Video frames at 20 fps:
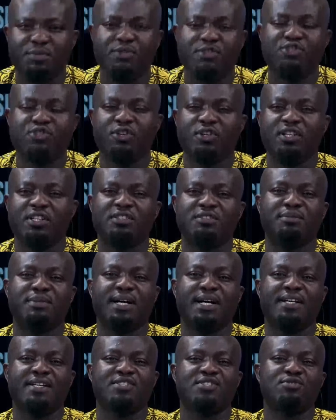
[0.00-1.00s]
be joined
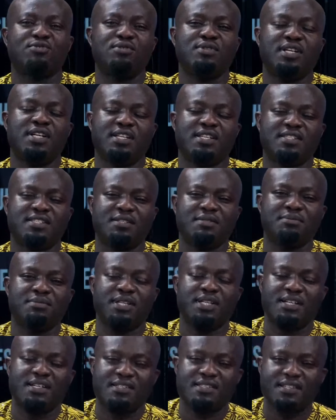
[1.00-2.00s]
by two esteemed
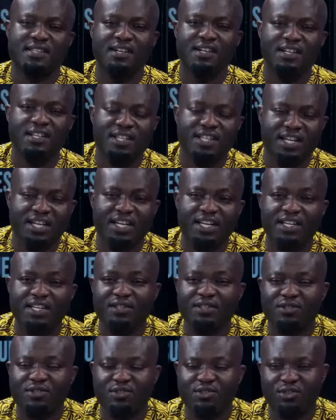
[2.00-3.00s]
guests here in
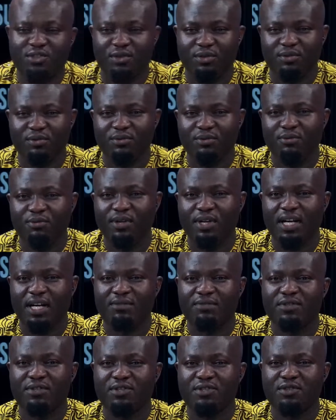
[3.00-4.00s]
the studio. We
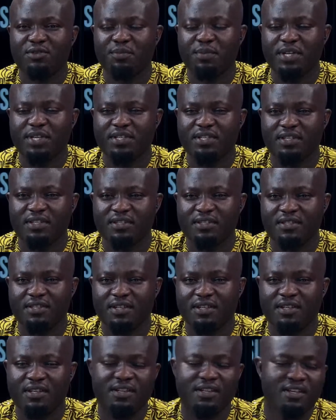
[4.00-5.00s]
have Dr. Peter
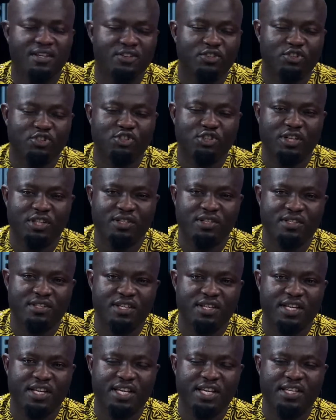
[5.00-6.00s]
Nnpcl. Dr.
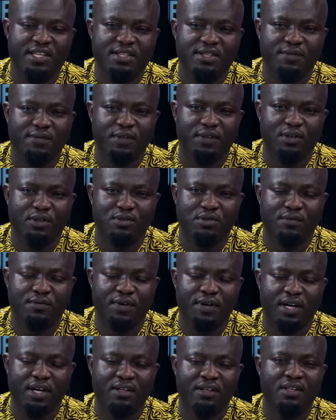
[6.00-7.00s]
Nnpcl is a
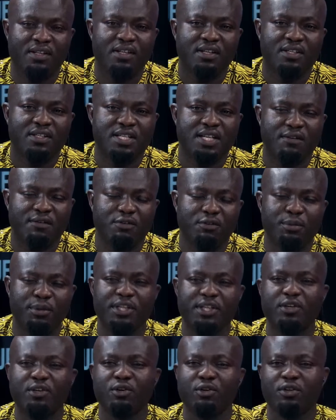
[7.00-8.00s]
philosopher,
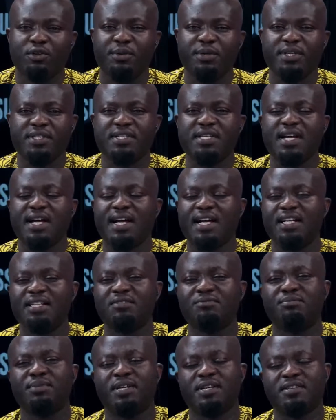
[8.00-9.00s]
development economist,
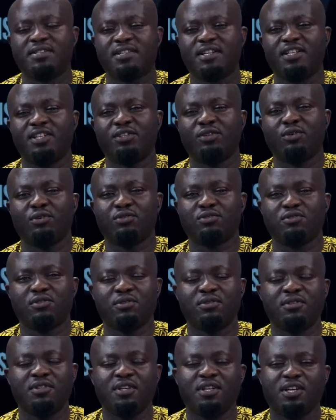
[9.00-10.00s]
and best-selling author.
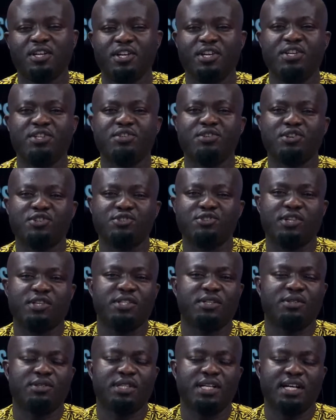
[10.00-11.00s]
He is also an
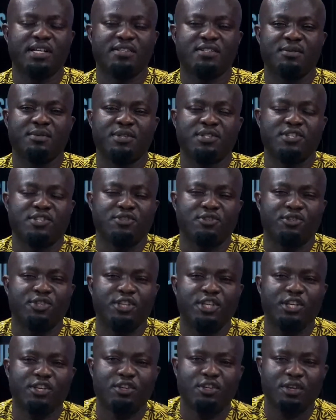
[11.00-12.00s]
erudite commentator on
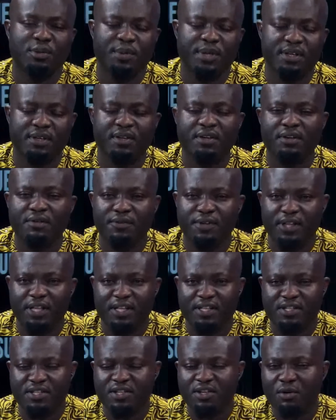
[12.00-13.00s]
economy,
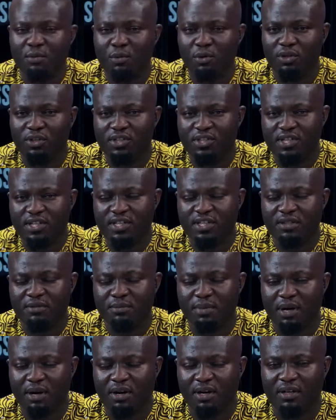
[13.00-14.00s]
finance, politics, and
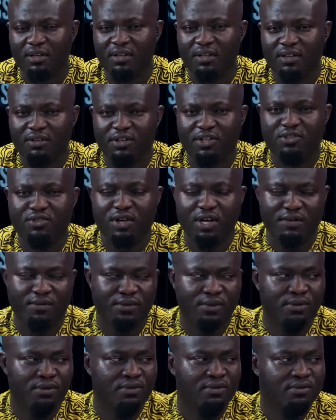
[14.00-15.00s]
power. Great to have
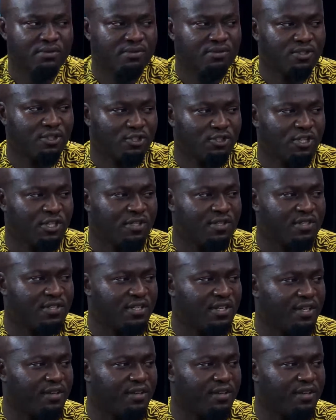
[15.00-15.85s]
you, Dr. Nnpcl.